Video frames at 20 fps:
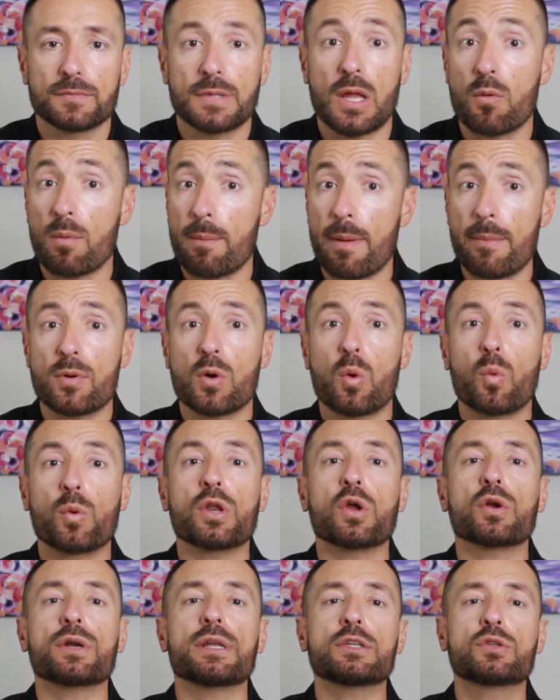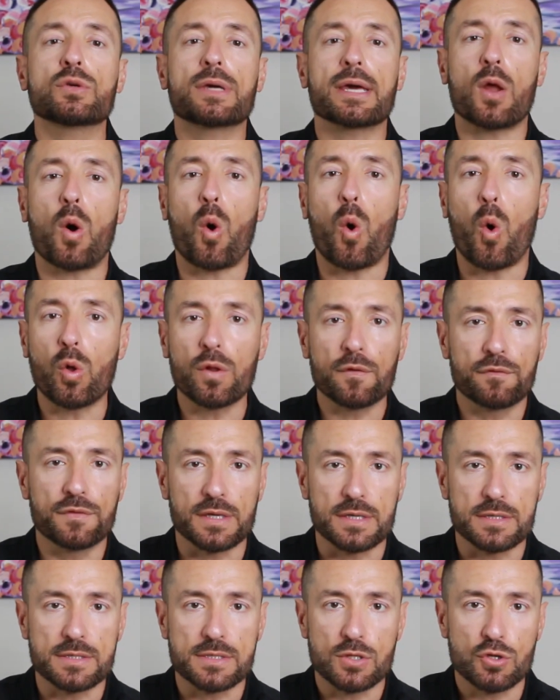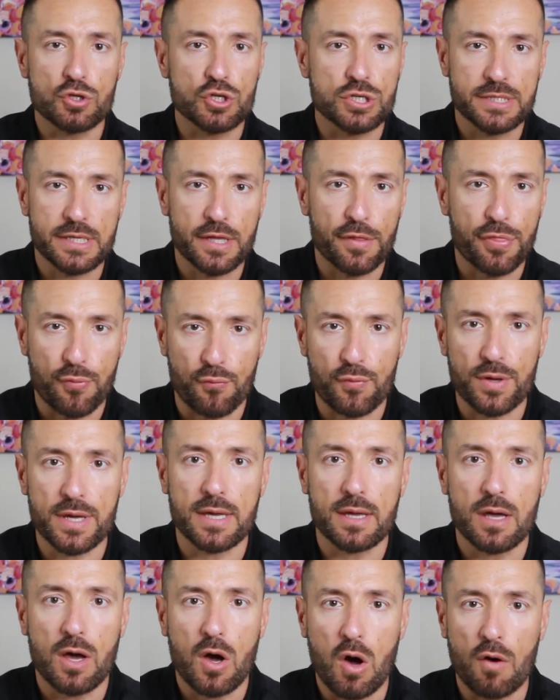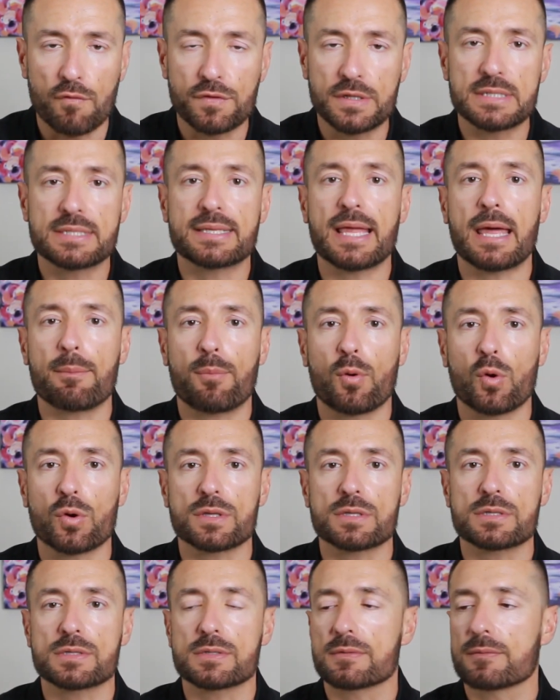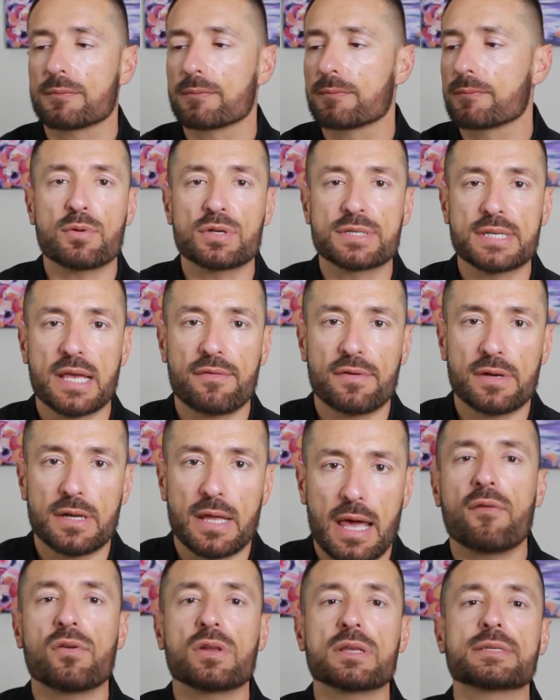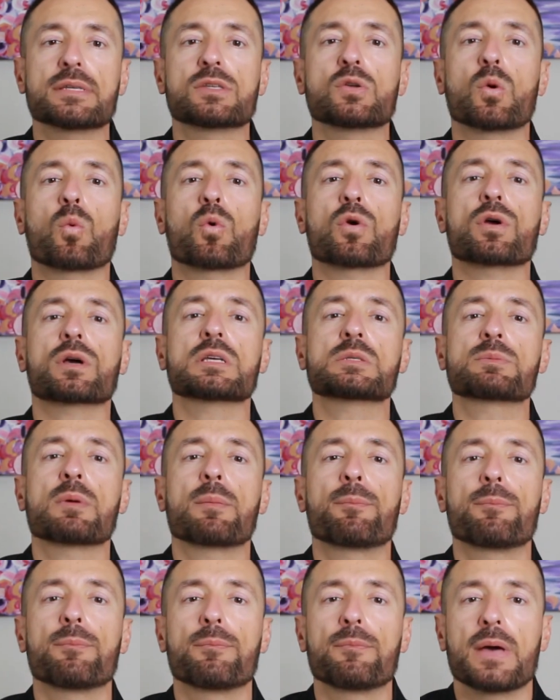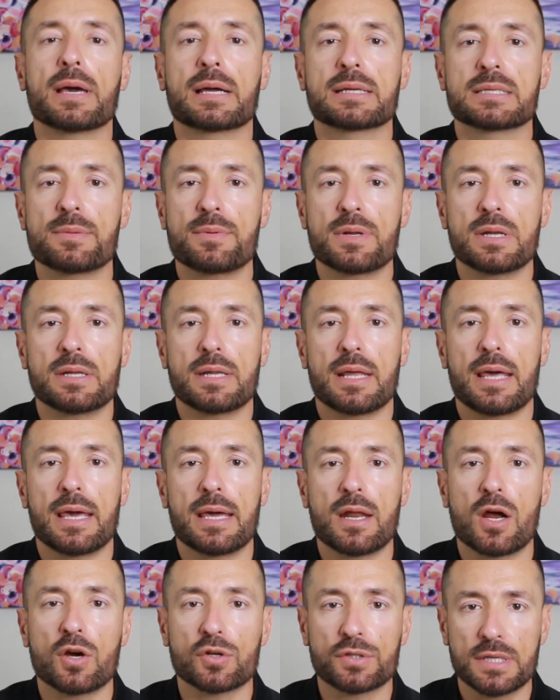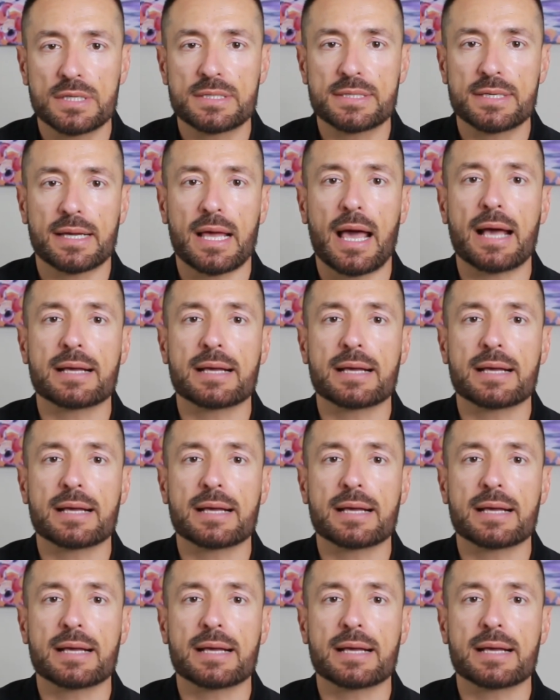Now remember, we don't need to get all of these. You just need three of these 10 points. Number seven, evidence that your work has been exhibited in artistic